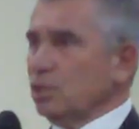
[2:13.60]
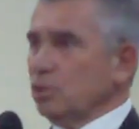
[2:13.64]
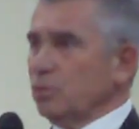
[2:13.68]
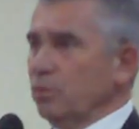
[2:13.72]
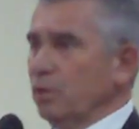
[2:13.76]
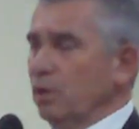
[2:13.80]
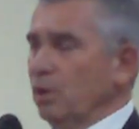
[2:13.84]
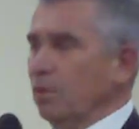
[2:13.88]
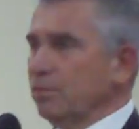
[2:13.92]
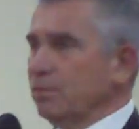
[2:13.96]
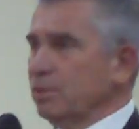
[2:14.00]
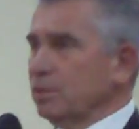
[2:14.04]
the
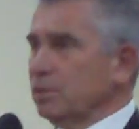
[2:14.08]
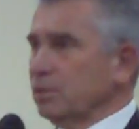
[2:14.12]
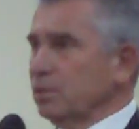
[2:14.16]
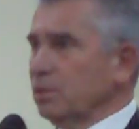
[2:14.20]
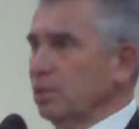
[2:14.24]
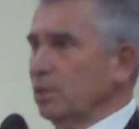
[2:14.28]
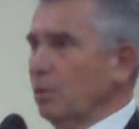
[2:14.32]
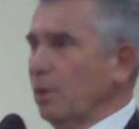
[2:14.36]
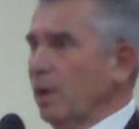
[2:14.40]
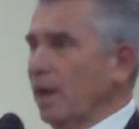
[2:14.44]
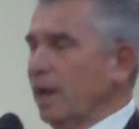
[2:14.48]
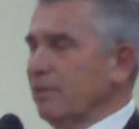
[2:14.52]
physician went over
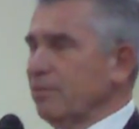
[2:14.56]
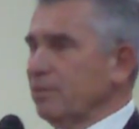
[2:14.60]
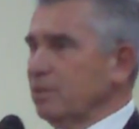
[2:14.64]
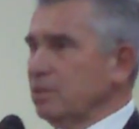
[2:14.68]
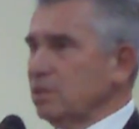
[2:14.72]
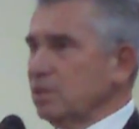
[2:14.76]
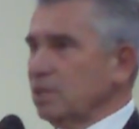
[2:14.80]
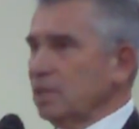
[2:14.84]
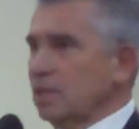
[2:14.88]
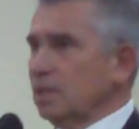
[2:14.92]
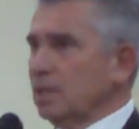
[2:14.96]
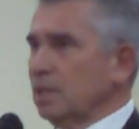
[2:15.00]
to the
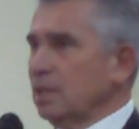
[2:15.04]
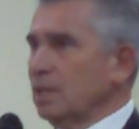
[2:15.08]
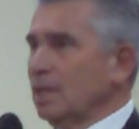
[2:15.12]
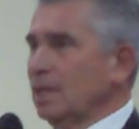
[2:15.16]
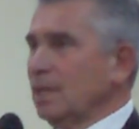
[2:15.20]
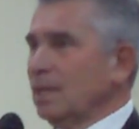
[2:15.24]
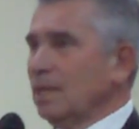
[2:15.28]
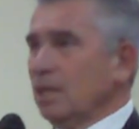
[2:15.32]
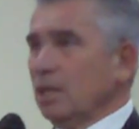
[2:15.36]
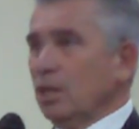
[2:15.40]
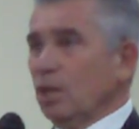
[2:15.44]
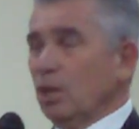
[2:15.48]
wife and said,
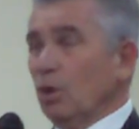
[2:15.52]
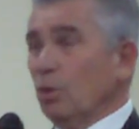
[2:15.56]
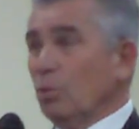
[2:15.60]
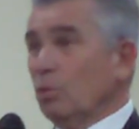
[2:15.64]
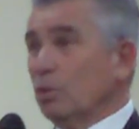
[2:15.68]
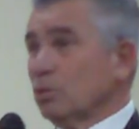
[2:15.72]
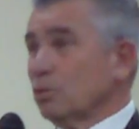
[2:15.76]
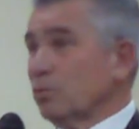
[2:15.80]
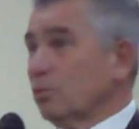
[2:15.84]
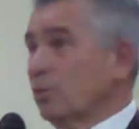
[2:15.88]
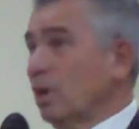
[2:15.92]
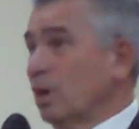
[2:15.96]

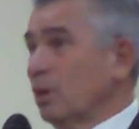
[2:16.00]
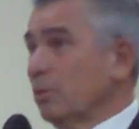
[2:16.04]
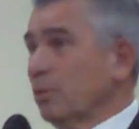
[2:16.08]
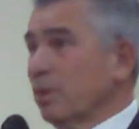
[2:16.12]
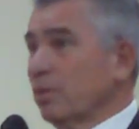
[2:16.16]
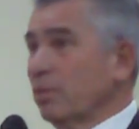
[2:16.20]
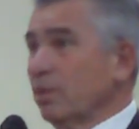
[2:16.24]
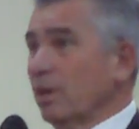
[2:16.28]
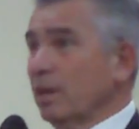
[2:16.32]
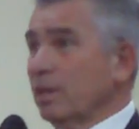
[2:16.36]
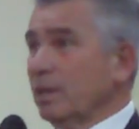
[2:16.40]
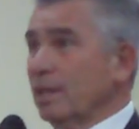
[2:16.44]
what's
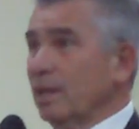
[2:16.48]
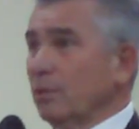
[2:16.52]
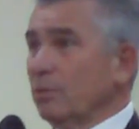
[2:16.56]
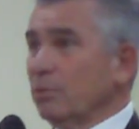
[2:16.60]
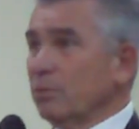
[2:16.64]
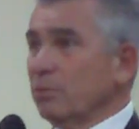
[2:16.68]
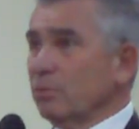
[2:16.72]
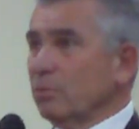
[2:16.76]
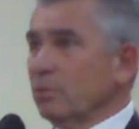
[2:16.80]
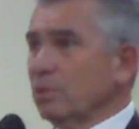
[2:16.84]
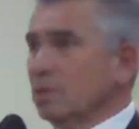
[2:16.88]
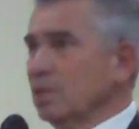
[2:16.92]
wrong? We thought
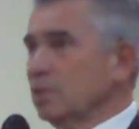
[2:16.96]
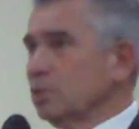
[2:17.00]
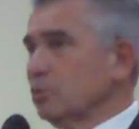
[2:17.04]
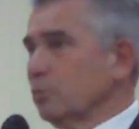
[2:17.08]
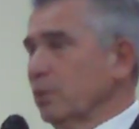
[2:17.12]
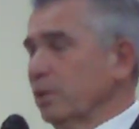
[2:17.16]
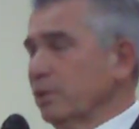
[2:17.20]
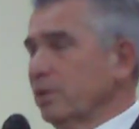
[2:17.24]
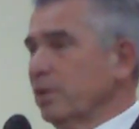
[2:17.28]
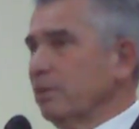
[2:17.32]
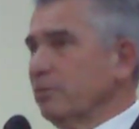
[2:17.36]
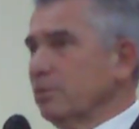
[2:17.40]
that at
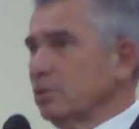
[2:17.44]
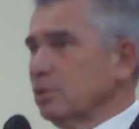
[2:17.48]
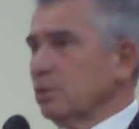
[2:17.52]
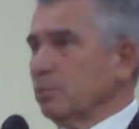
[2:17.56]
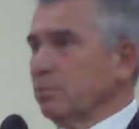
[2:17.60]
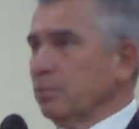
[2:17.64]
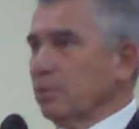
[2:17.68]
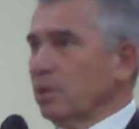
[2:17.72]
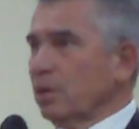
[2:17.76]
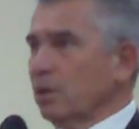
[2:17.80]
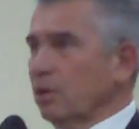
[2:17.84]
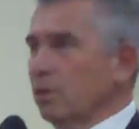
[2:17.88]
least we'd give
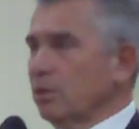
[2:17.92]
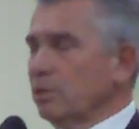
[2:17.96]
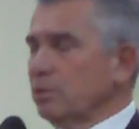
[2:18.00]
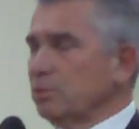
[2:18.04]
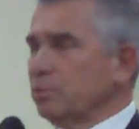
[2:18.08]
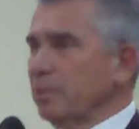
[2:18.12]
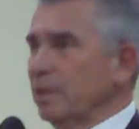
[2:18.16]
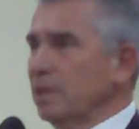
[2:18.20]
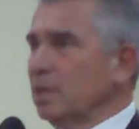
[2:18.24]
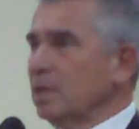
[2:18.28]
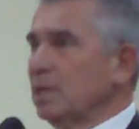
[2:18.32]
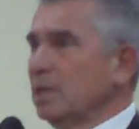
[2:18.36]
you some
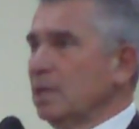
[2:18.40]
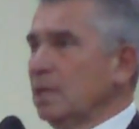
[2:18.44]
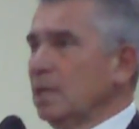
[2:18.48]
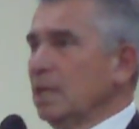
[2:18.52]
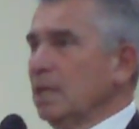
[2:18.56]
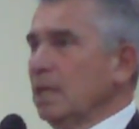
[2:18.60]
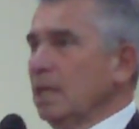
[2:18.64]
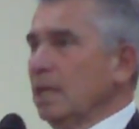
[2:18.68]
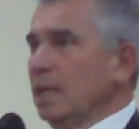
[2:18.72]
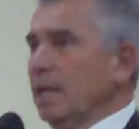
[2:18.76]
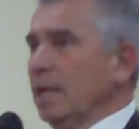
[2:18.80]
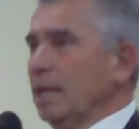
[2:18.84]
encouragement.
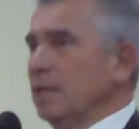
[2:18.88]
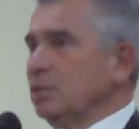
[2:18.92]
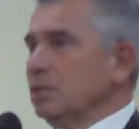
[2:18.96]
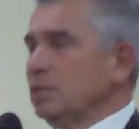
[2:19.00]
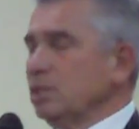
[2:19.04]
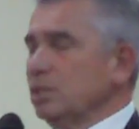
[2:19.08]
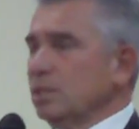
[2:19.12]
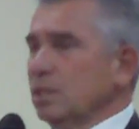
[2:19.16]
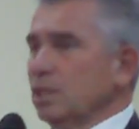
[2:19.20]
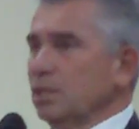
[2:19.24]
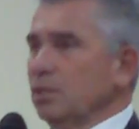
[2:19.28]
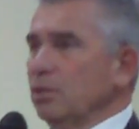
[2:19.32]

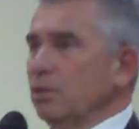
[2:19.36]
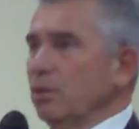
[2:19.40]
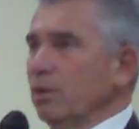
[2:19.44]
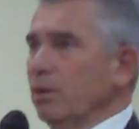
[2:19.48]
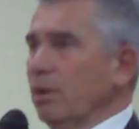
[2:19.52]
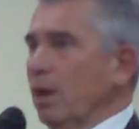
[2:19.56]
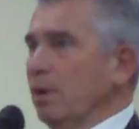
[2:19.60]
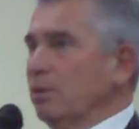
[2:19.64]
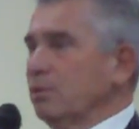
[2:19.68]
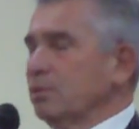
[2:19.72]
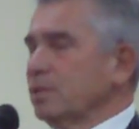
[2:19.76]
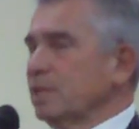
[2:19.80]
And she said,
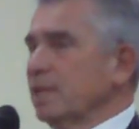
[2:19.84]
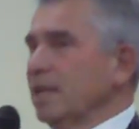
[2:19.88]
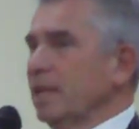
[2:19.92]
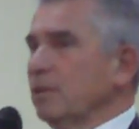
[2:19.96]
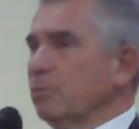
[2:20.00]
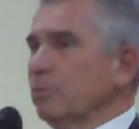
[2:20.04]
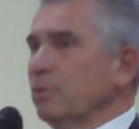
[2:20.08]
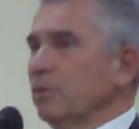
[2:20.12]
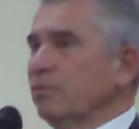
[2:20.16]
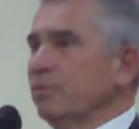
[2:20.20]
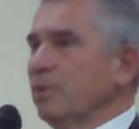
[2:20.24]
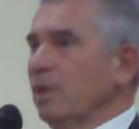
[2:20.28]
you don't
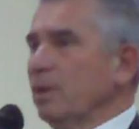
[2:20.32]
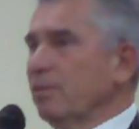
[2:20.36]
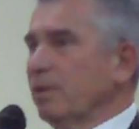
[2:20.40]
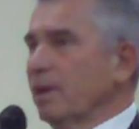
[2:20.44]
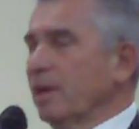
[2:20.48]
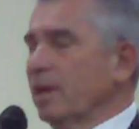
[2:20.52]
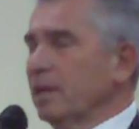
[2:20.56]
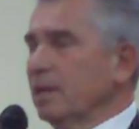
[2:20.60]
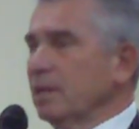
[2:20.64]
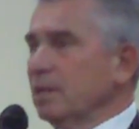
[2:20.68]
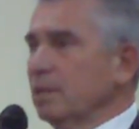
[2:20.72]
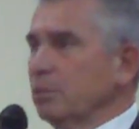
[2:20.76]
understand, we've
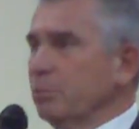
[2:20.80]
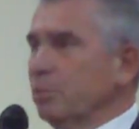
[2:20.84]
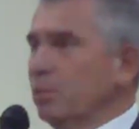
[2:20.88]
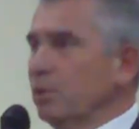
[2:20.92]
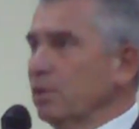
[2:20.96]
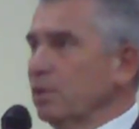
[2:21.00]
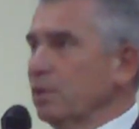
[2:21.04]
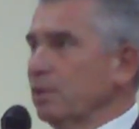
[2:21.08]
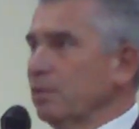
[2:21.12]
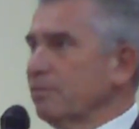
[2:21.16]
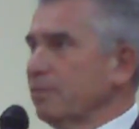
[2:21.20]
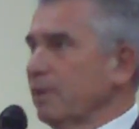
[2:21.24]
never had a
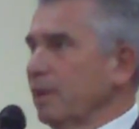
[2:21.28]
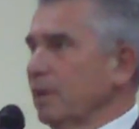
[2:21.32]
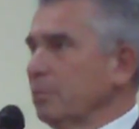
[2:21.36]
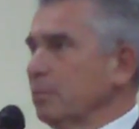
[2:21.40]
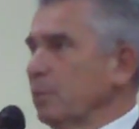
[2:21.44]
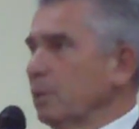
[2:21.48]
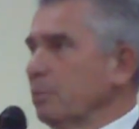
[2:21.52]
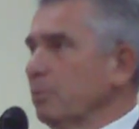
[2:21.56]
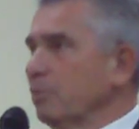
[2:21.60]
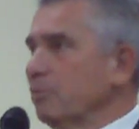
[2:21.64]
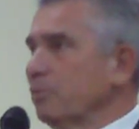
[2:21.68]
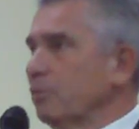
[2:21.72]
liberal in the
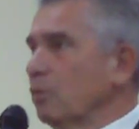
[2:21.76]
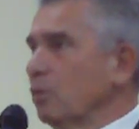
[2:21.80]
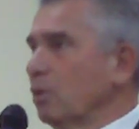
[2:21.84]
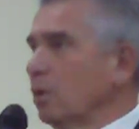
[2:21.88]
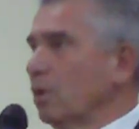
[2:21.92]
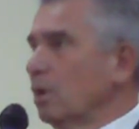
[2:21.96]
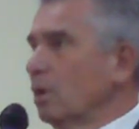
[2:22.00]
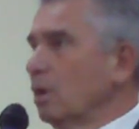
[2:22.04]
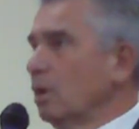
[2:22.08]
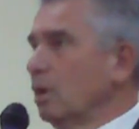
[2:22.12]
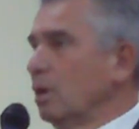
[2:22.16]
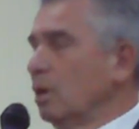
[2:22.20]
family
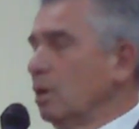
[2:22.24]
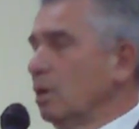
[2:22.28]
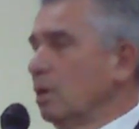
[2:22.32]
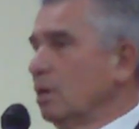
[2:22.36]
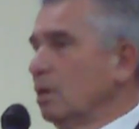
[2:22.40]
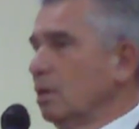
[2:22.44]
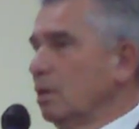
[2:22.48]
before.